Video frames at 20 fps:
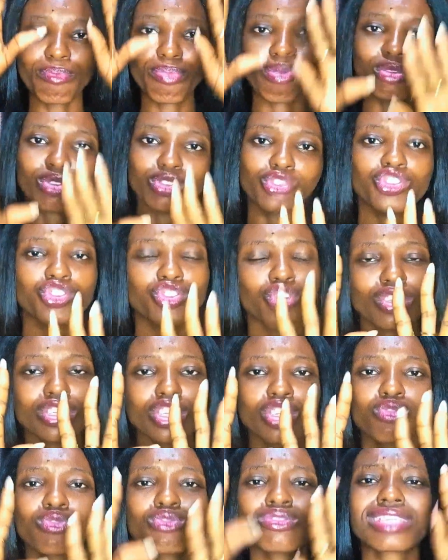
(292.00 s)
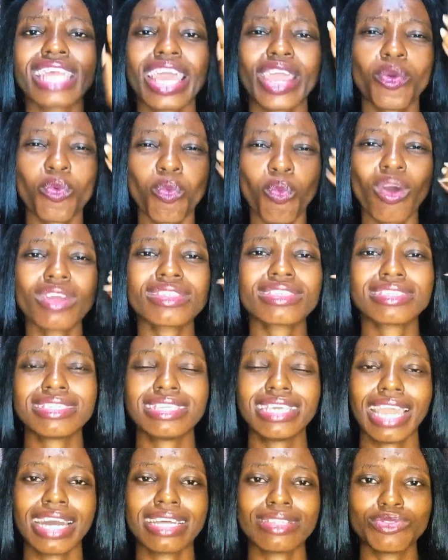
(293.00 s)
positioned. It looks like what
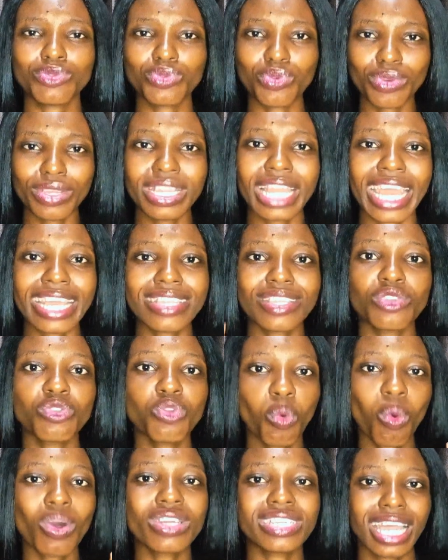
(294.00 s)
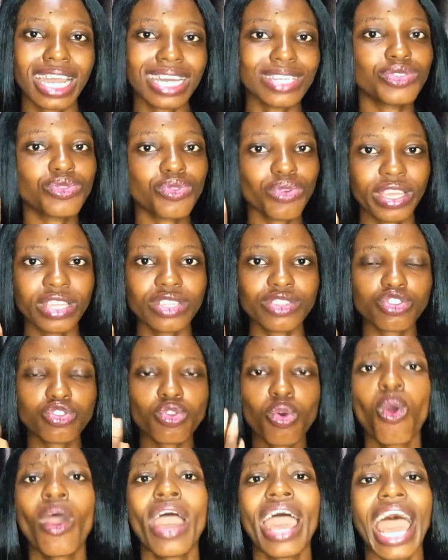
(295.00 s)
they are doing, like they know what they are doing.
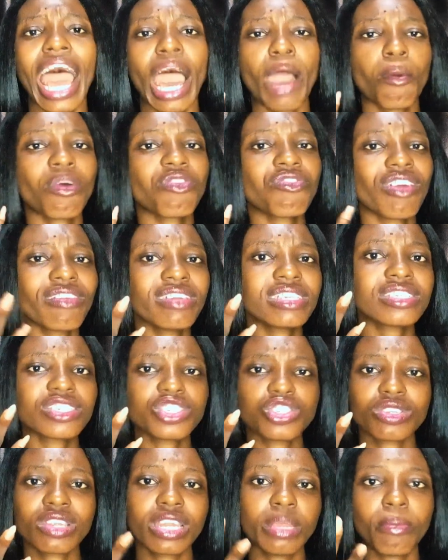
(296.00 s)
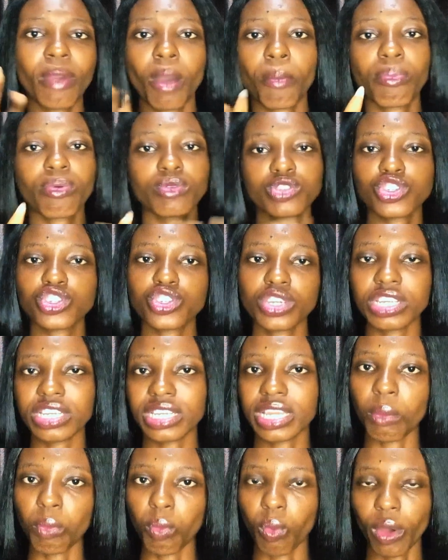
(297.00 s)
So I was very intentional about
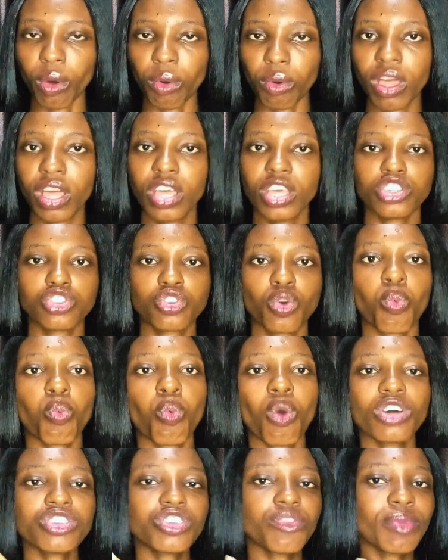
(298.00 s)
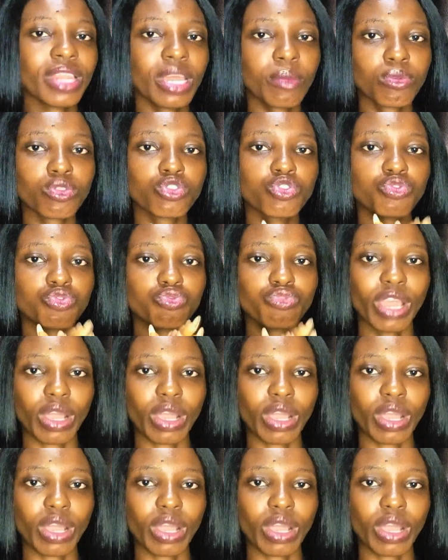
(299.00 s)
positioning them well. So once you've been able to